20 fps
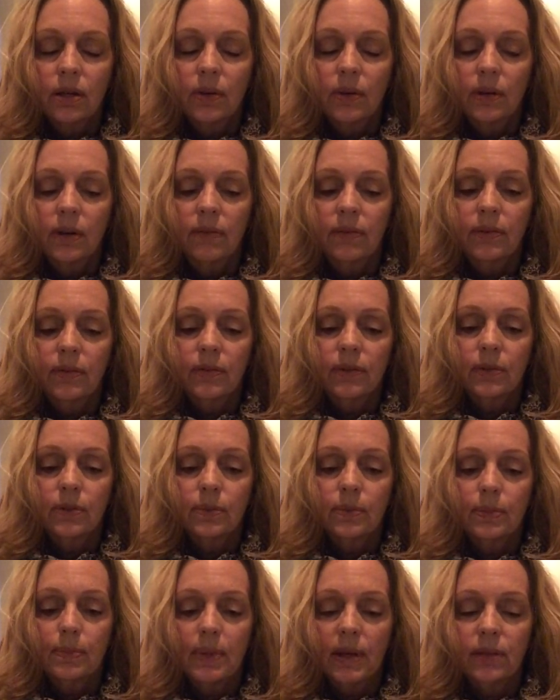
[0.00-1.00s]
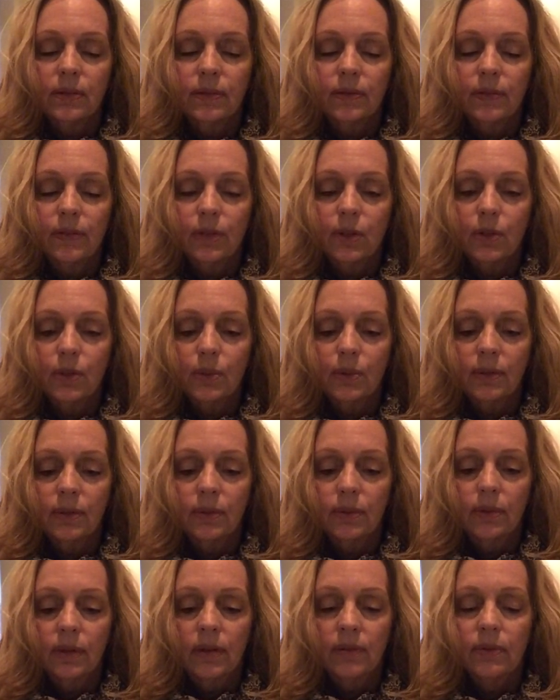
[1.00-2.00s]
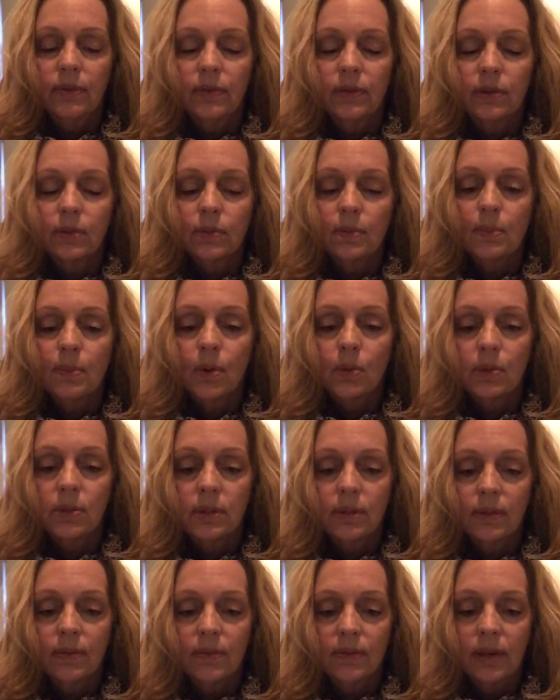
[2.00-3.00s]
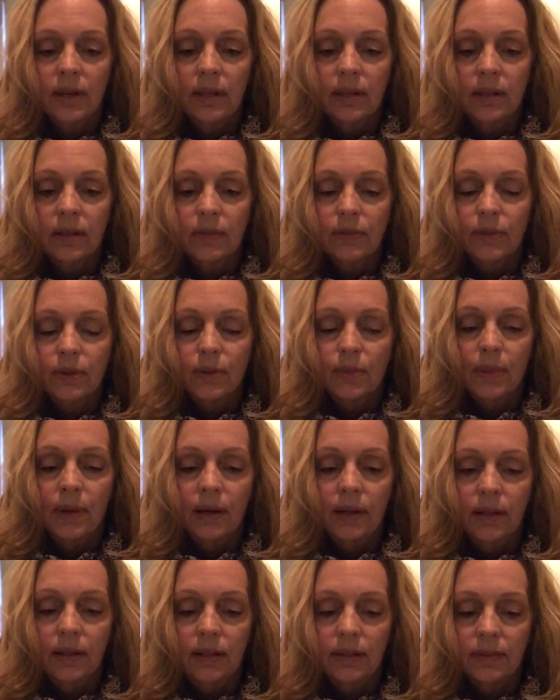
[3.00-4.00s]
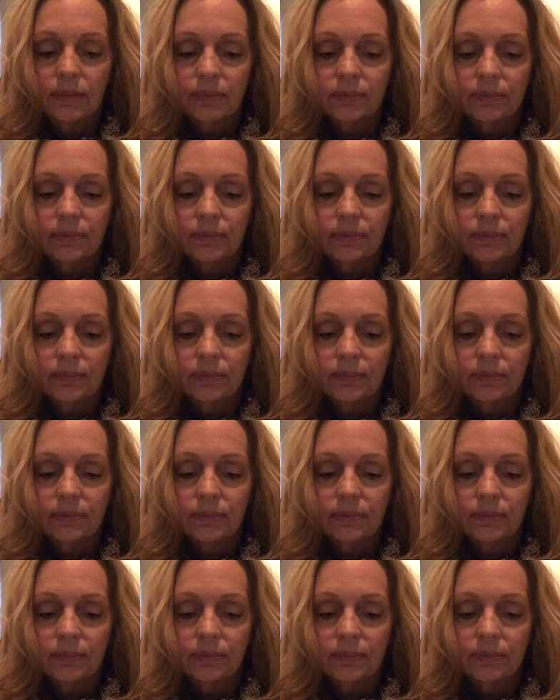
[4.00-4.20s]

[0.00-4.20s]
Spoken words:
whatever feels best for you, whatever feels most inviting for your body.